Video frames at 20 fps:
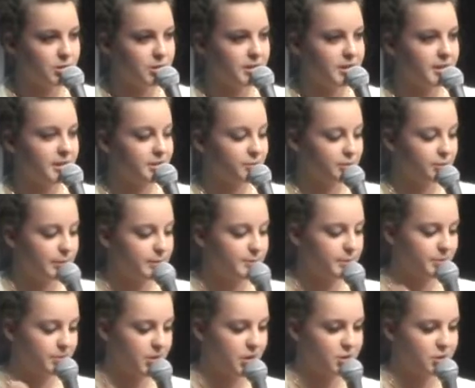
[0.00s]
would flip
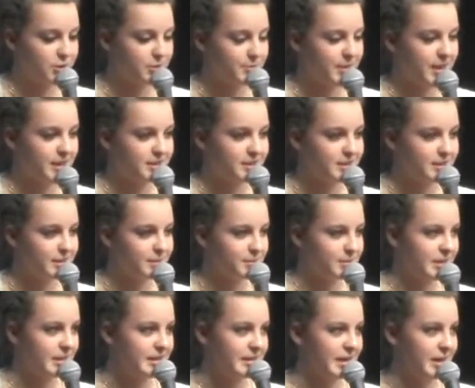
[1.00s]
a laundry basket
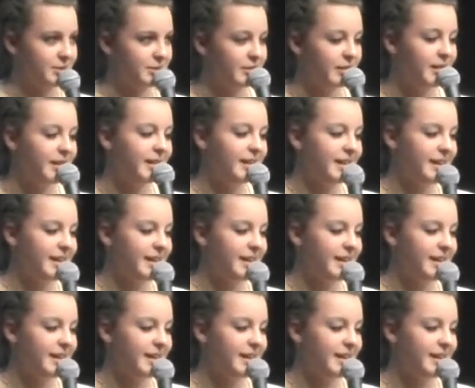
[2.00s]
upside down